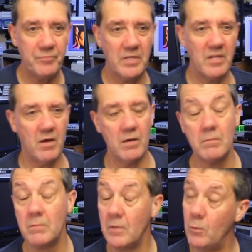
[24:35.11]
No,
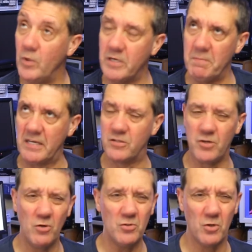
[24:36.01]
we can make a
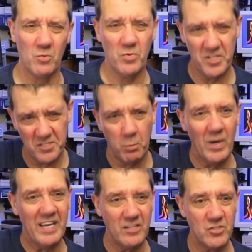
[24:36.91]
dongle with a
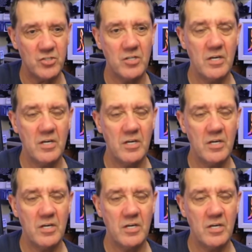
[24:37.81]
switch.